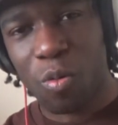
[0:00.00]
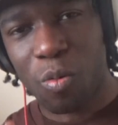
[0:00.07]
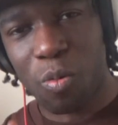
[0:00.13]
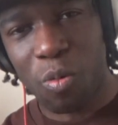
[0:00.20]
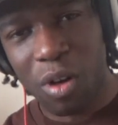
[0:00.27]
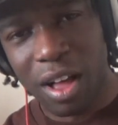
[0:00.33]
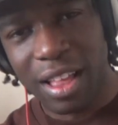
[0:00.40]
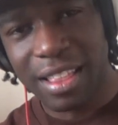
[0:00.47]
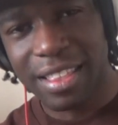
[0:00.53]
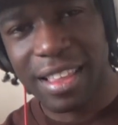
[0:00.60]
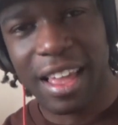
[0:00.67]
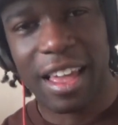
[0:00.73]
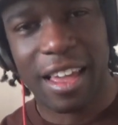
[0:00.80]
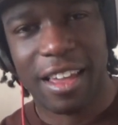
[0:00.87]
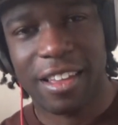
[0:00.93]
one
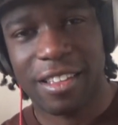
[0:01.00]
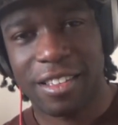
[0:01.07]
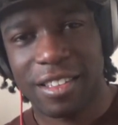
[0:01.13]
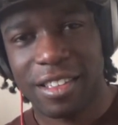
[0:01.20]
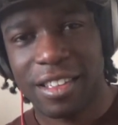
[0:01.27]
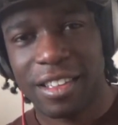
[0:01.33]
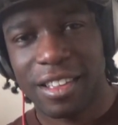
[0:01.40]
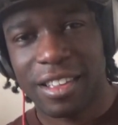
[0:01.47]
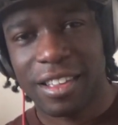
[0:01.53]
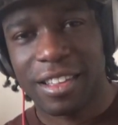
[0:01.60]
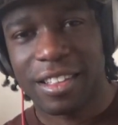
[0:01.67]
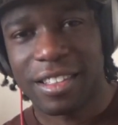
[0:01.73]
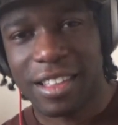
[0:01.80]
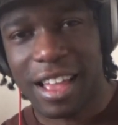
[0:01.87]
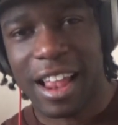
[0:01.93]
day
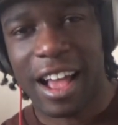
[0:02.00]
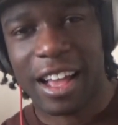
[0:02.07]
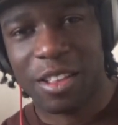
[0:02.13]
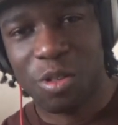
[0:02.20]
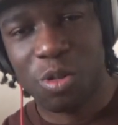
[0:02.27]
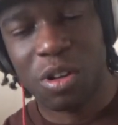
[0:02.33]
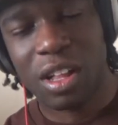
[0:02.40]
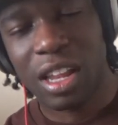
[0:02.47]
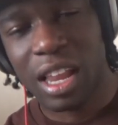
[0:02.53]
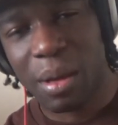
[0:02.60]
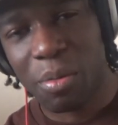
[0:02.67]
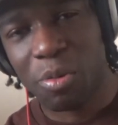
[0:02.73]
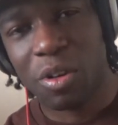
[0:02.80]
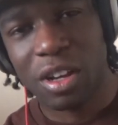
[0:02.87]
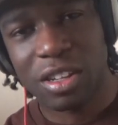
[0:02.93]
that I could do a
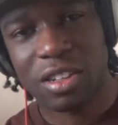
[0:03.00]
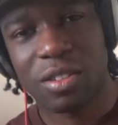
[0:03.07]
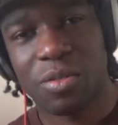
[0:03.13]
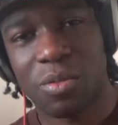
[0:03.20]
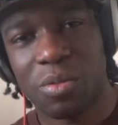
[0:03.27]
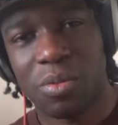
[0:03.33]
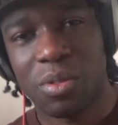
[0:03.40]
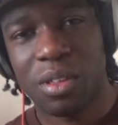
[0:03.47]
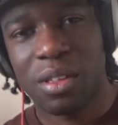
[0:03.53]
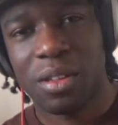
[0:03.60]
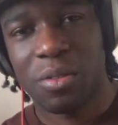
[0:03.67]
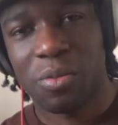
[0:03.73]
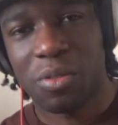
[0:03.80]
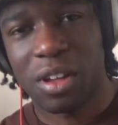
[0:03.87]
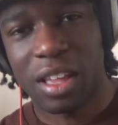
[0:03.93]
collaboration
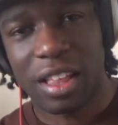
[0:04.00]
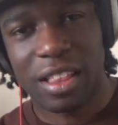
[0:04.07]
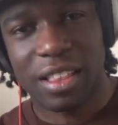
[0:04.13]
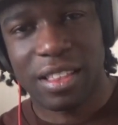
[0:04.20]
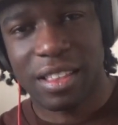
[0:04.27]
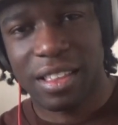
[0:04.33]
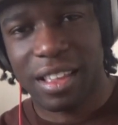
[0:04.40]
with,